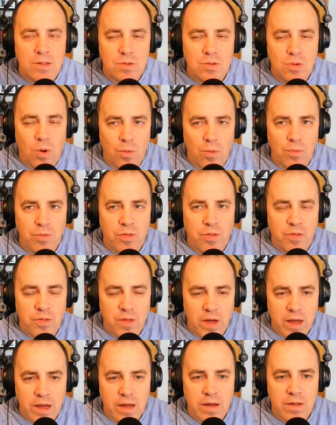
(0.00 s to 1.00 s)
don't
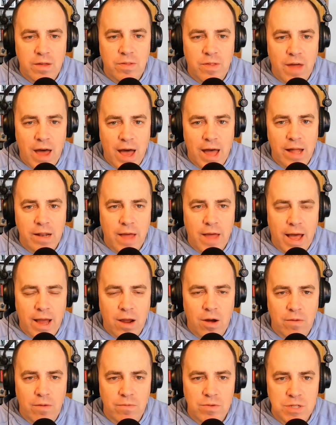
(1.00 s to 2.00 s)
think
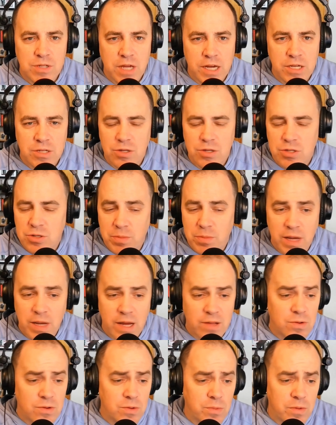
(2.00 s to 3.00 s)
that conversation should
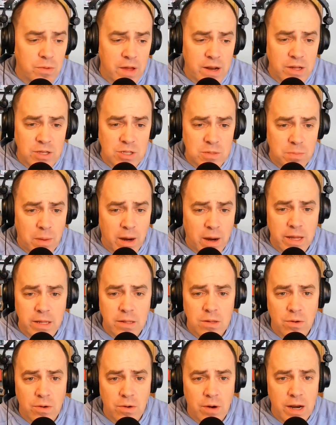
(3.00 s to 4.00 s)
be entered with any spite
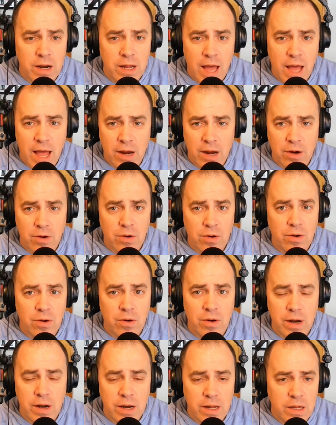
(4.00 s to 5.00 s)
or any anger
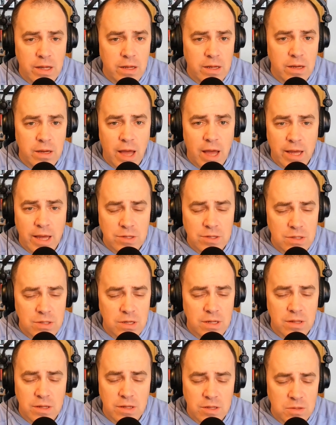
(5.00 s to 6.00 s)
or any angst.
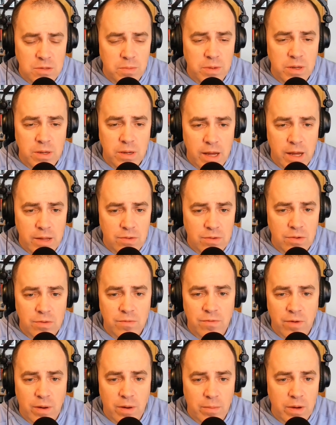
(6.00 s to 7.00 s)
It needs to be
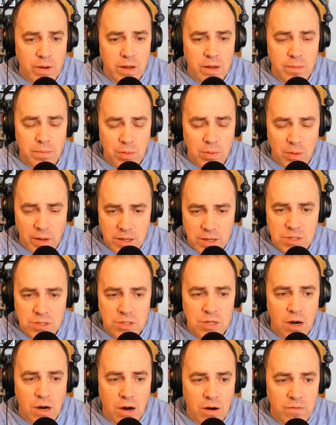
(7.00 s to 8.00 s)
entered from a
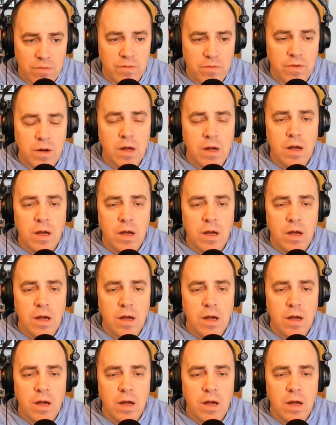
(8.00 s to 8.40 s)
place of